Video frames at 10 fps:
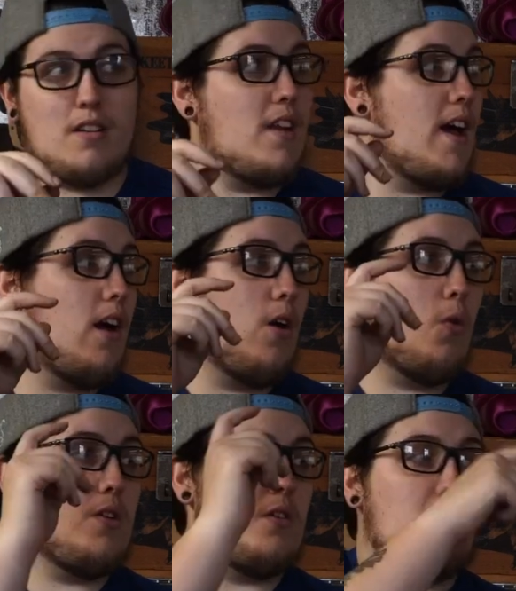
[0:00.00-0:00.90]

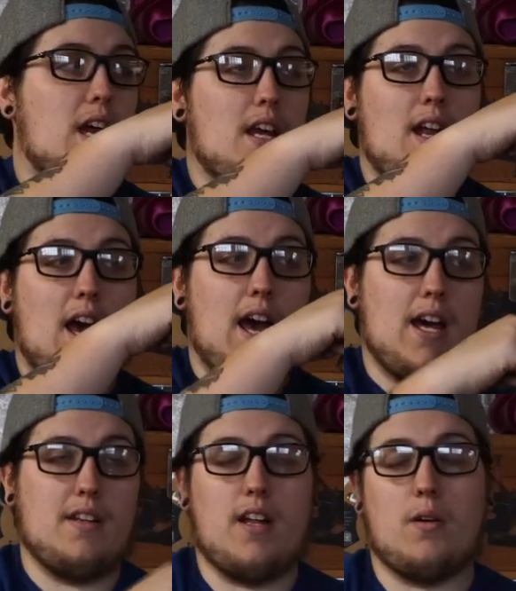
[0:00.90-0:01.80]
Now, you can
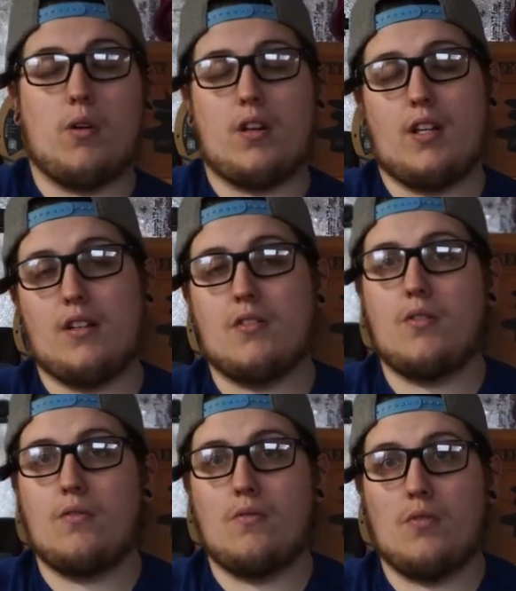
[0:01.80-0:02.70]
add networking
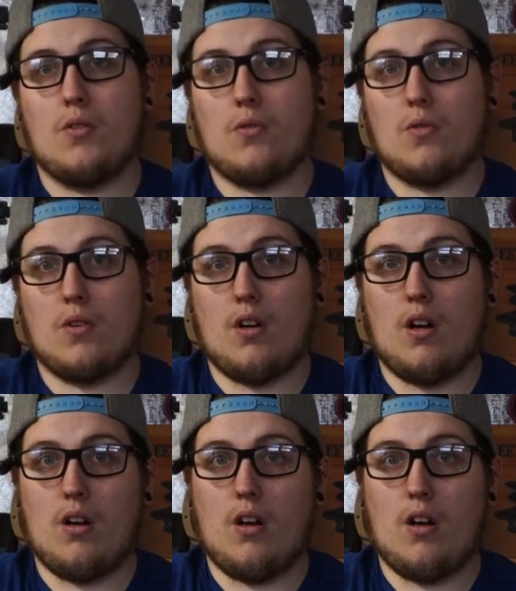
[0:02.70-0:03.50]
to your